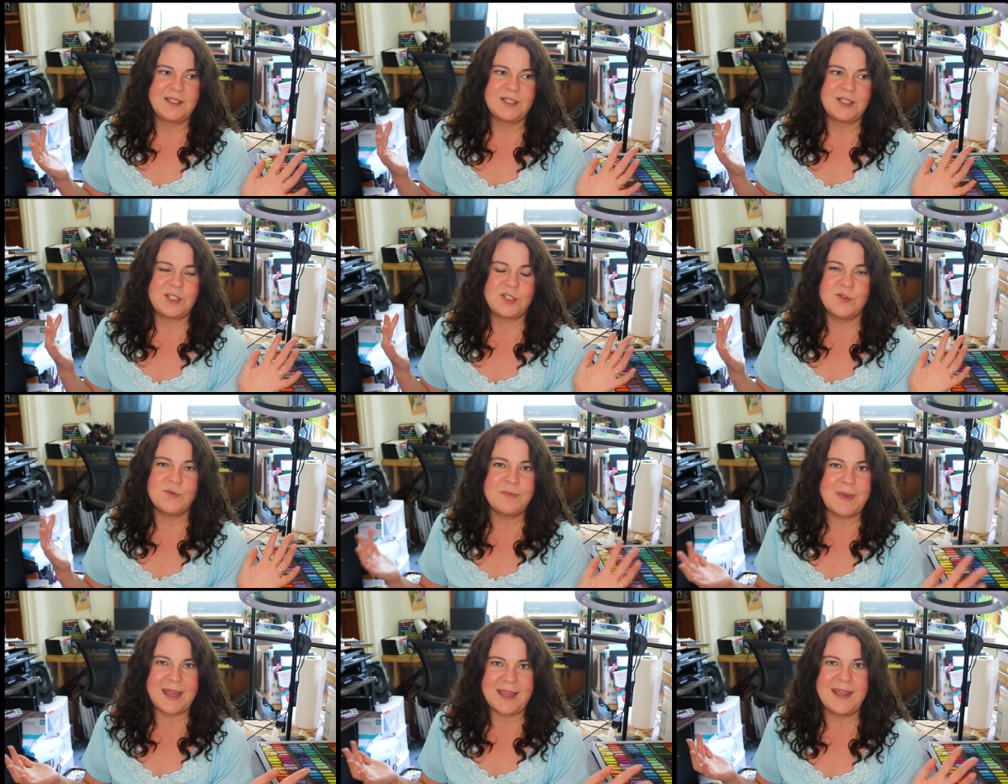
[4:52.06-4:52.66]

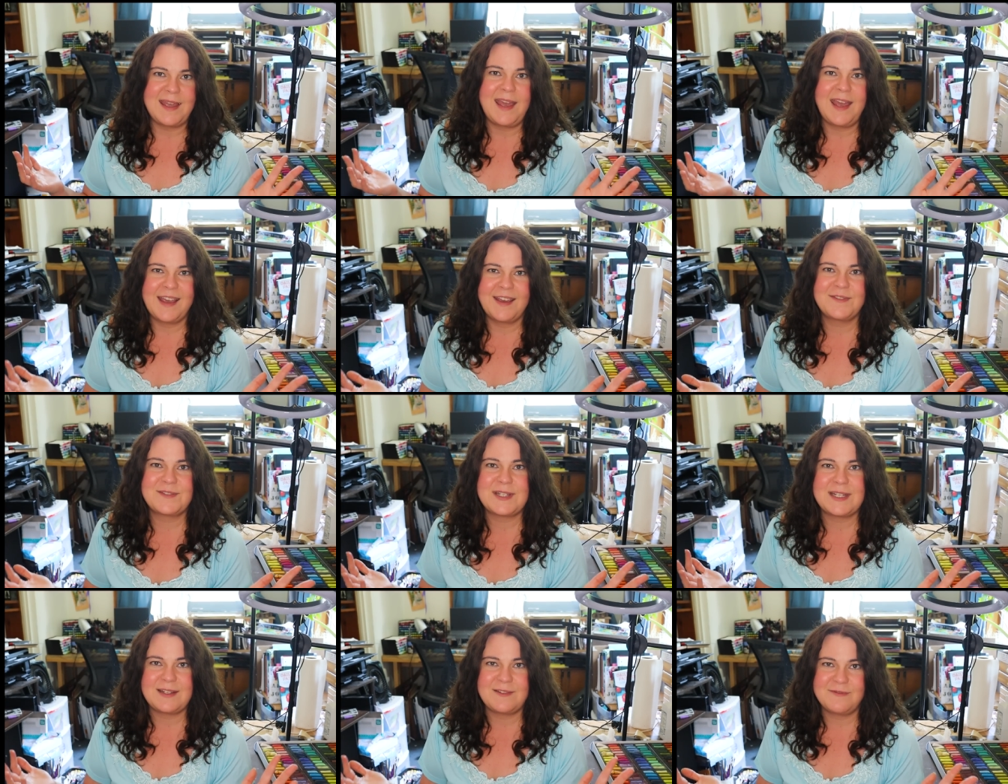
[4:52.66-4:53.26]
You may
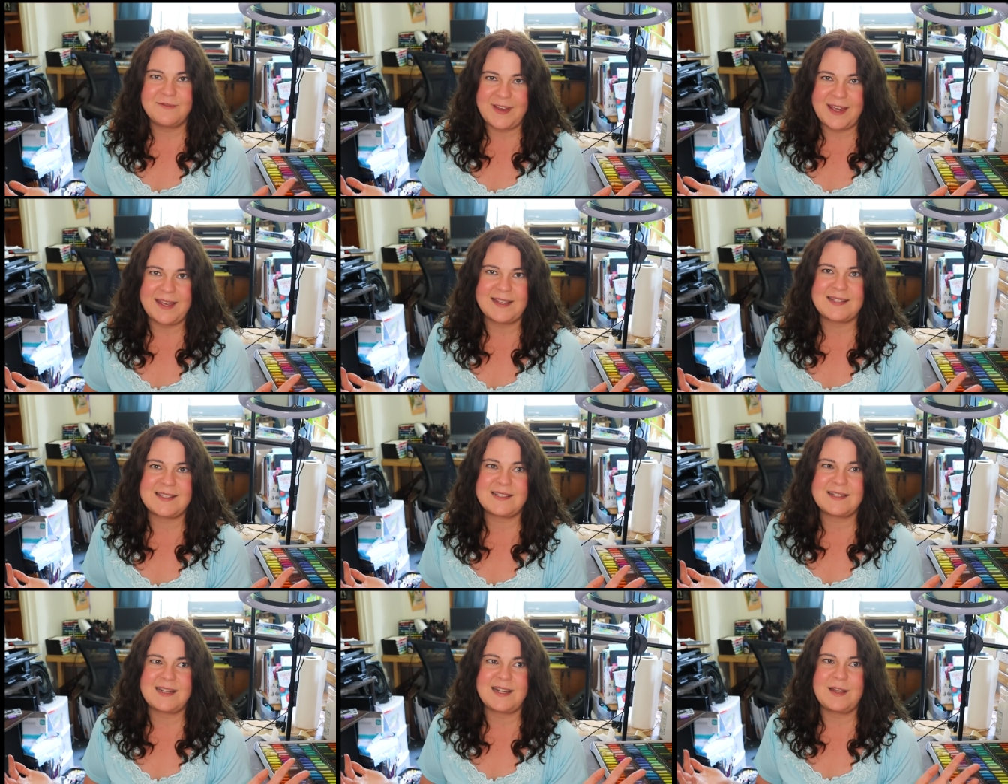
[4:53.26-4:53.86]
have to
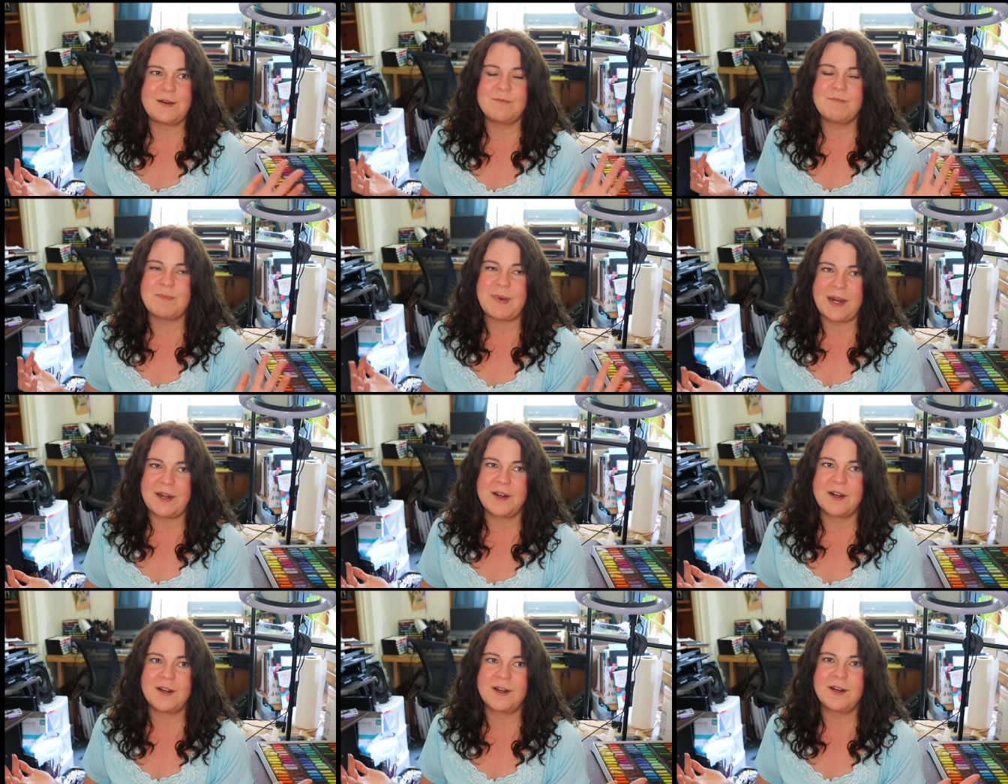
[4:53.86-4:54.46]
invest in
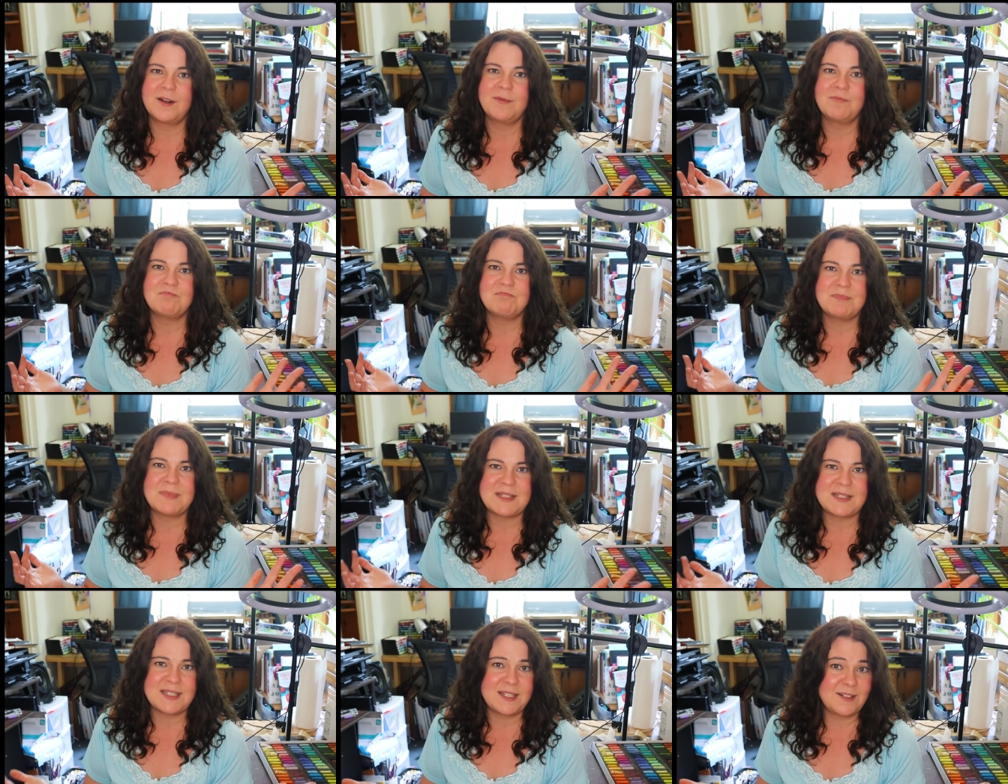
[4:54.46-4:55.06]
better
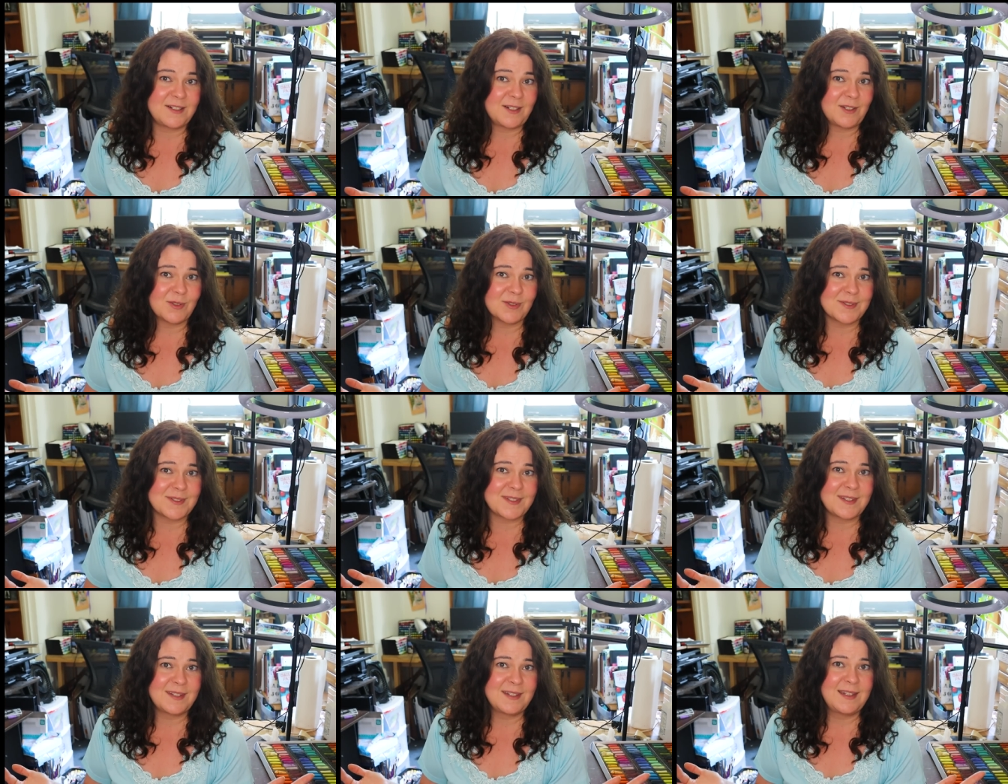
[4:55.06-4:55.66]

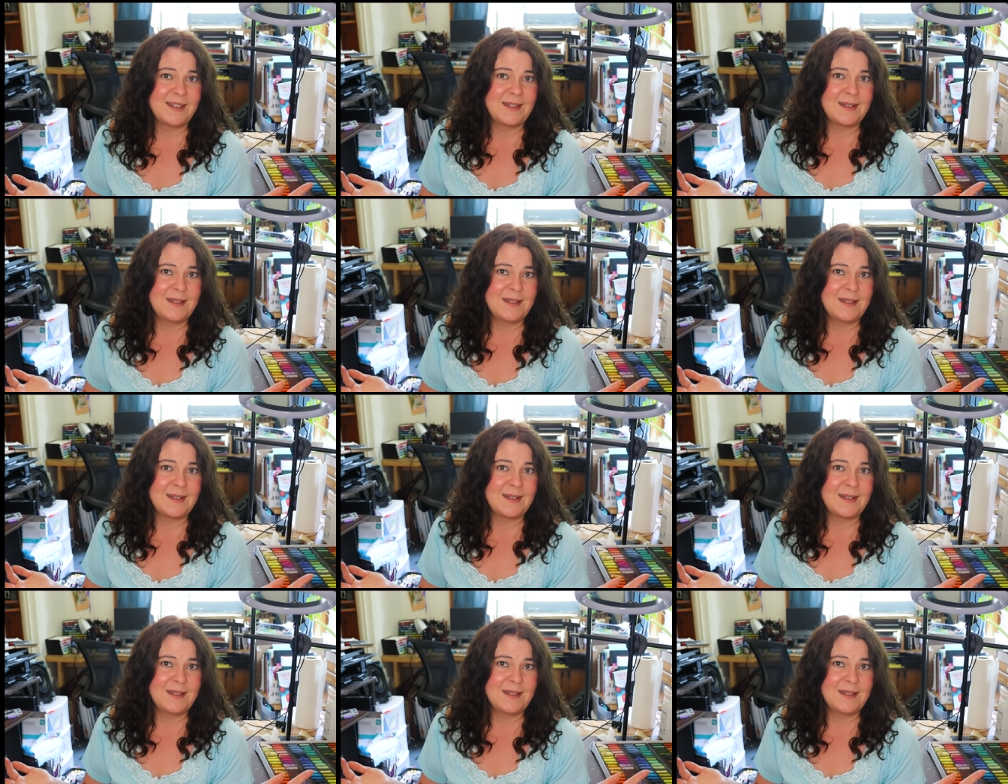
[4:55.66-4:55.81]
materials,